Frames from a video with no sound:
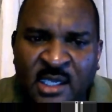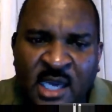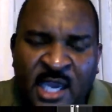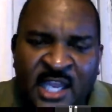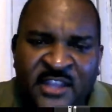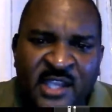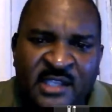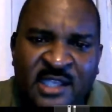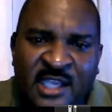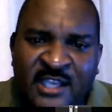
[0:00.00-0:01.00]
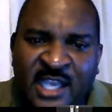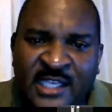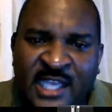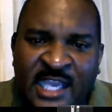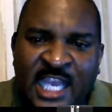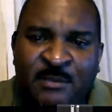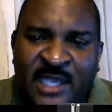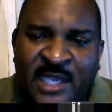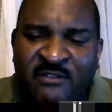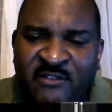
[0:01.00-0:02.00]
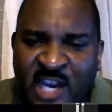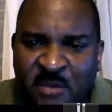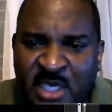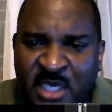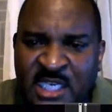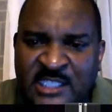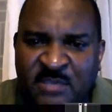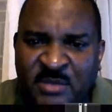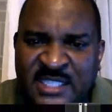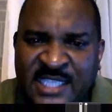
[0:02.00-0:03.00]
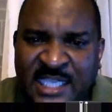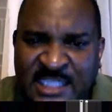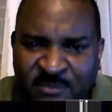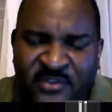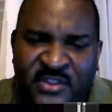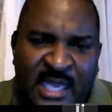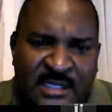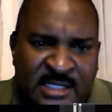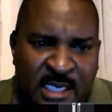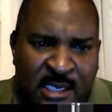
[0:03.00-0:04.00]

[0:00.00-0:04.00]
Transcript: And I think the enabling environment needs to be set up for that.